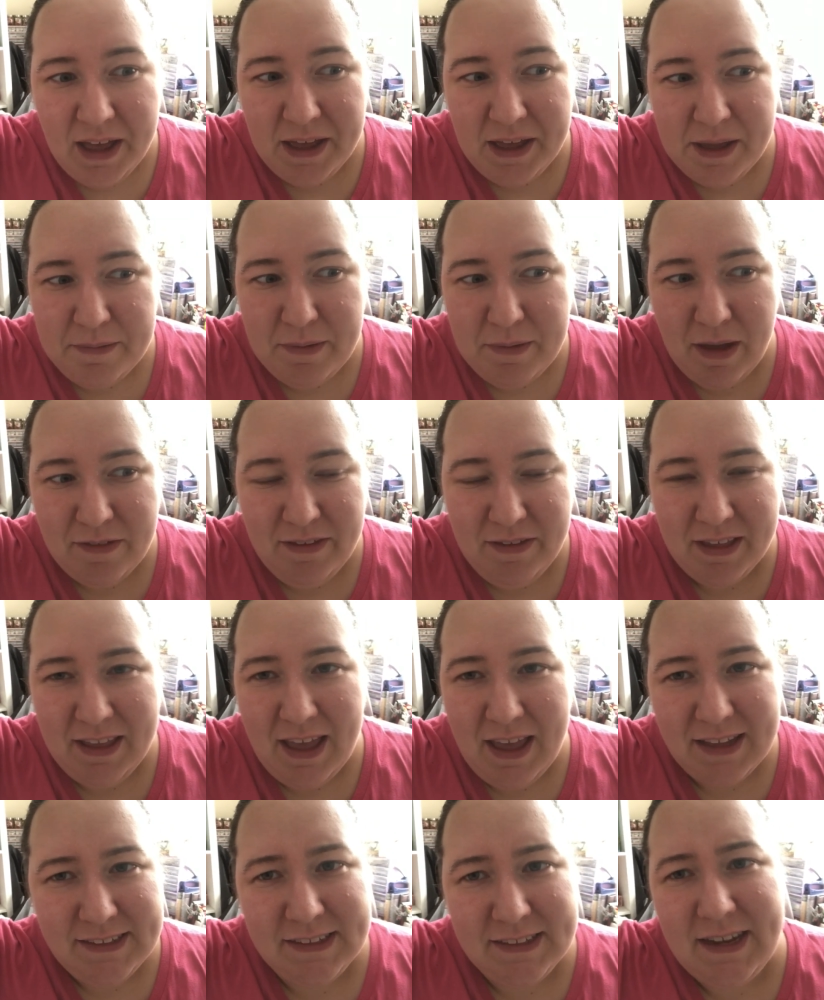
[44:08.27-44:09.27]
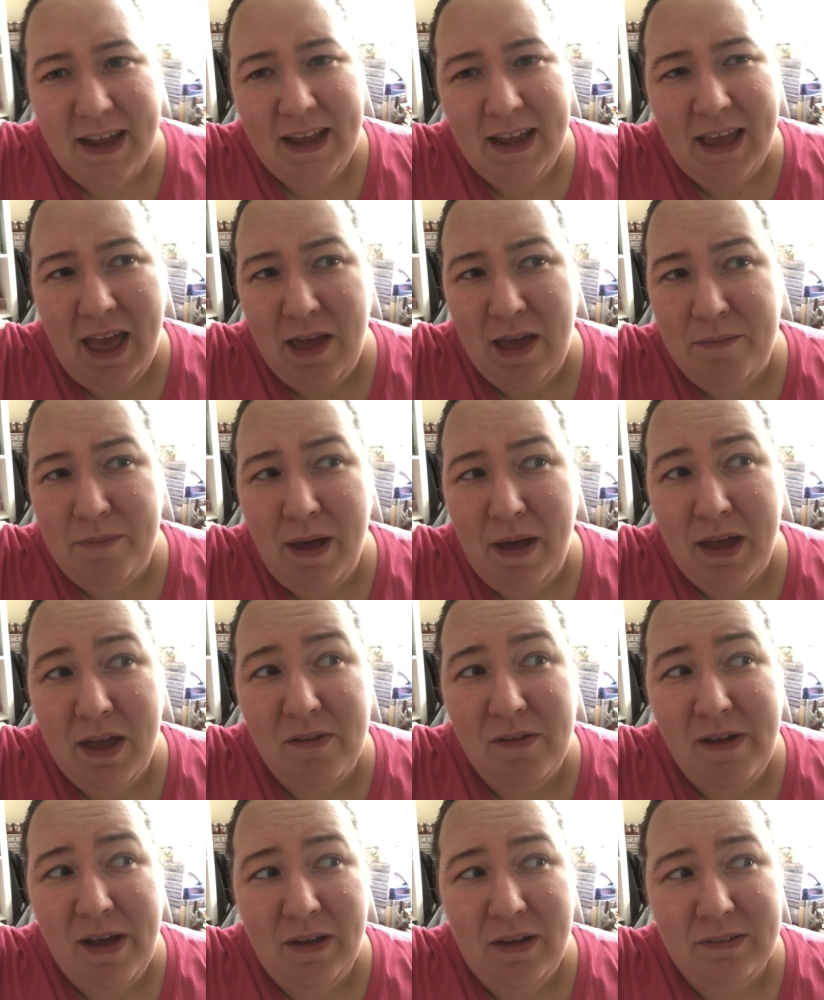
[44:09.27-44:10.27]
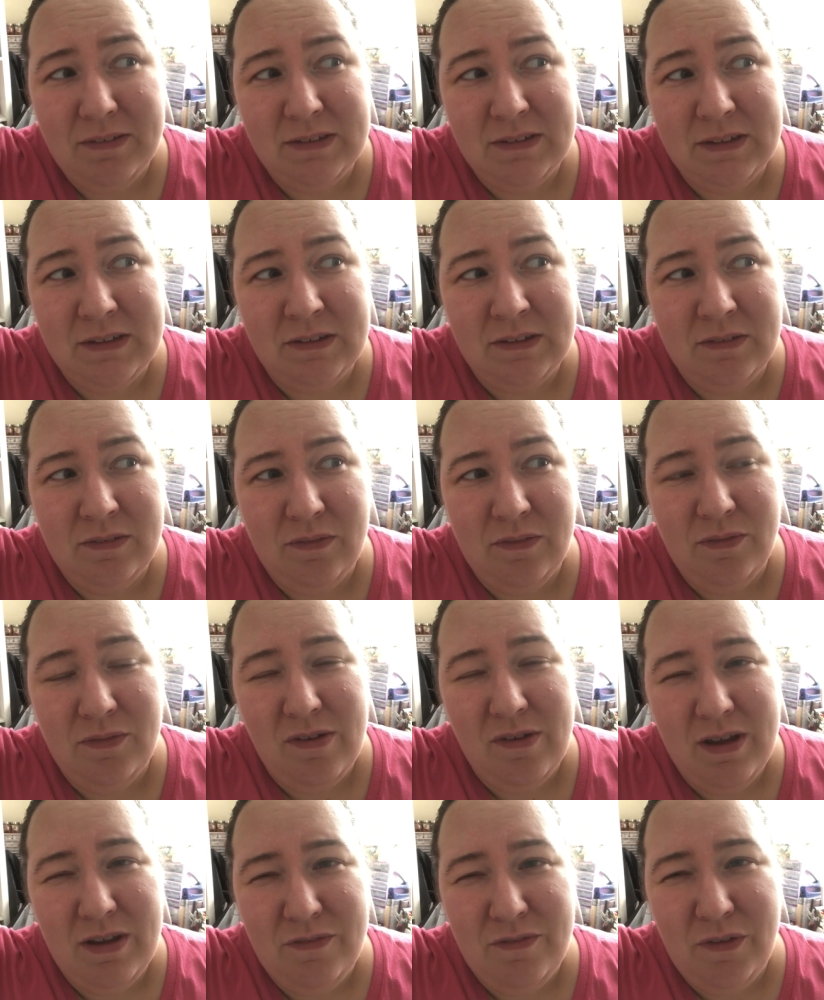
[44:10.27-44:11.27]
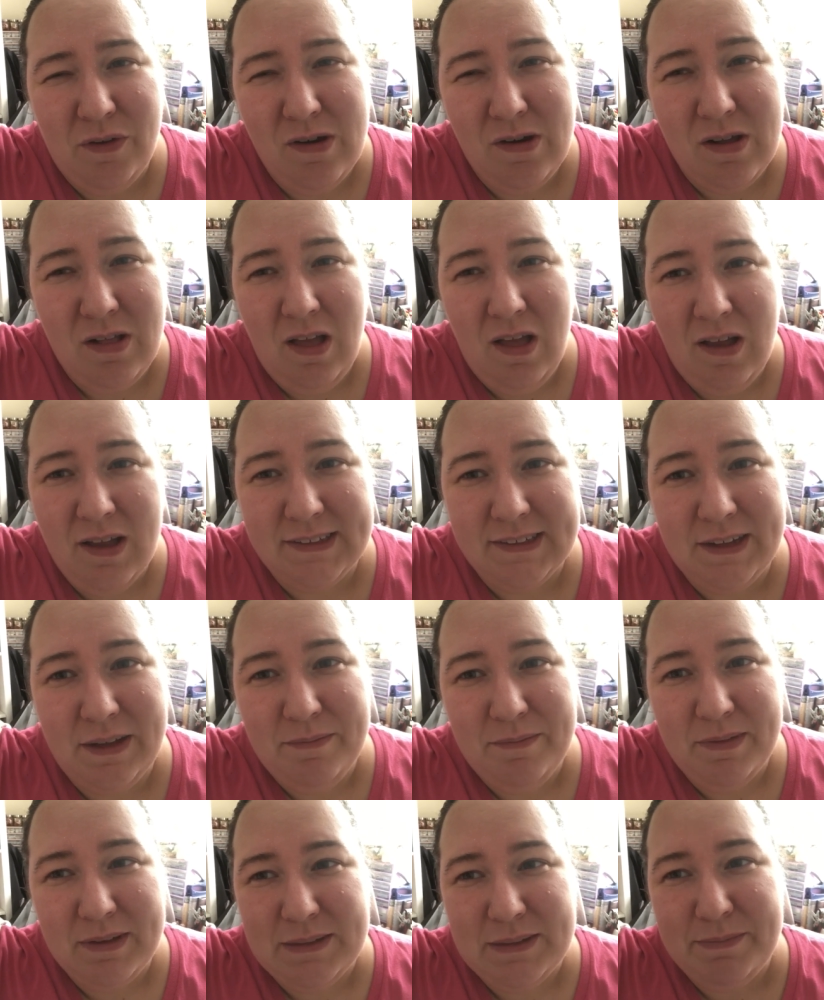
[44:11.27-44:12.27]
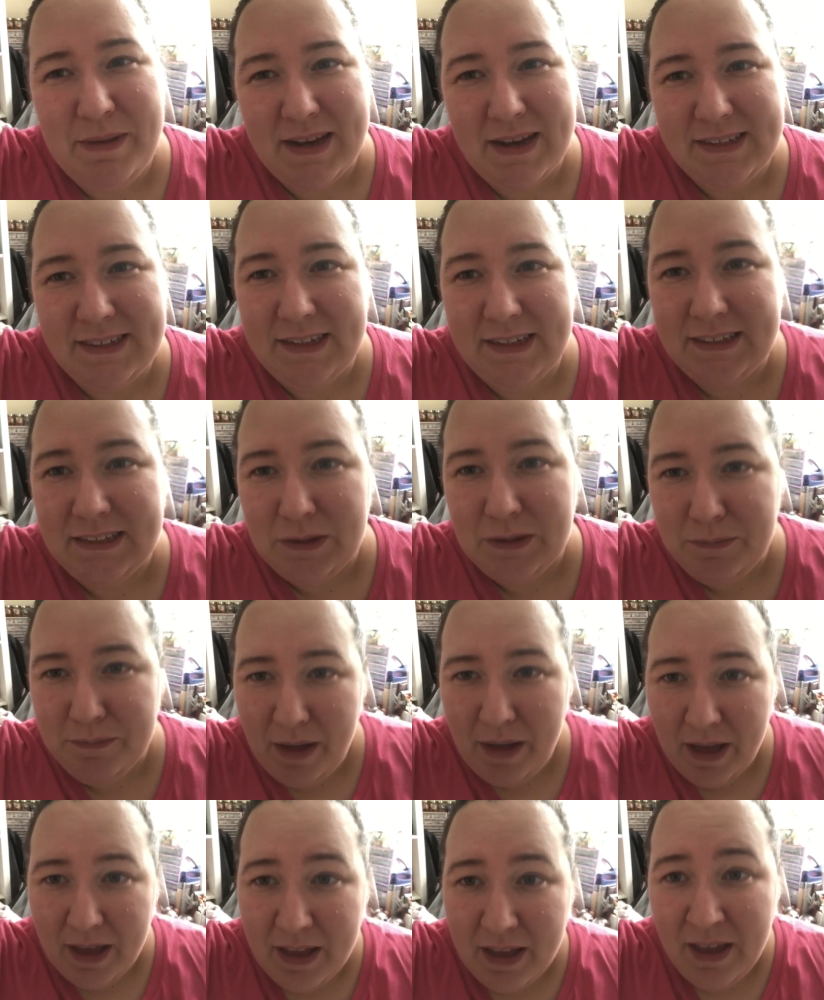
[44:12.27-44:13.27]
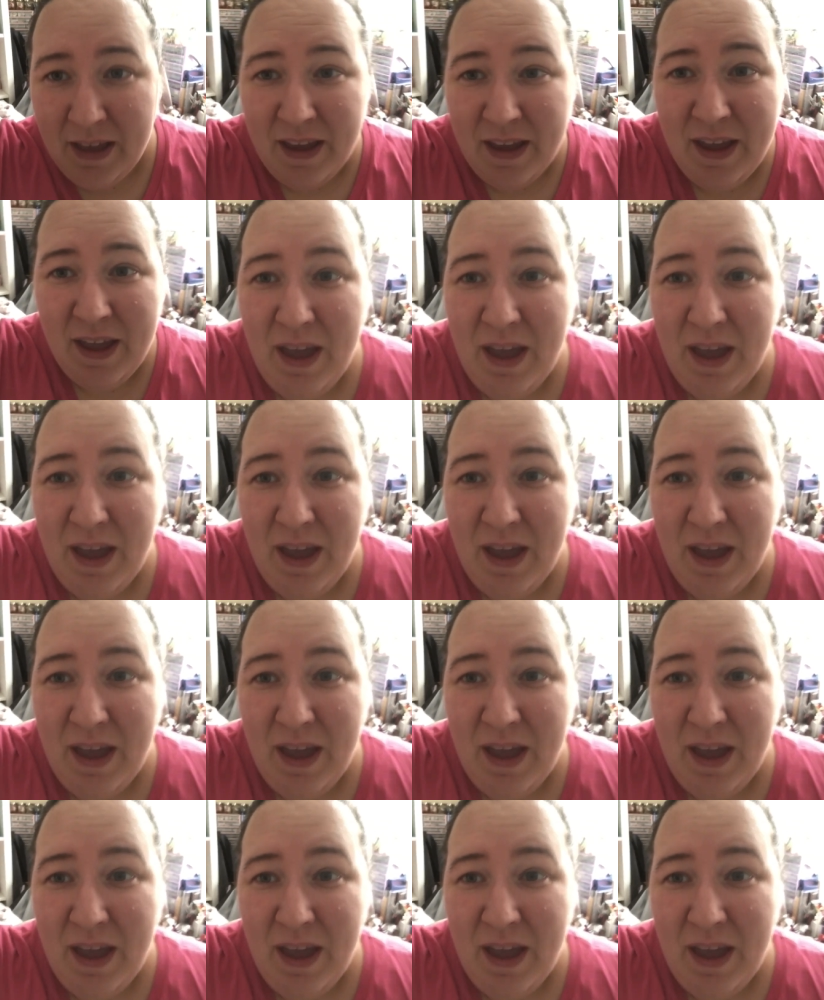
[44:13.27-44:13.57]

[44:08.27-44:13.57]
Um, I think yesterday it came back around 3, 4 o'clock so I'm expecting it to come back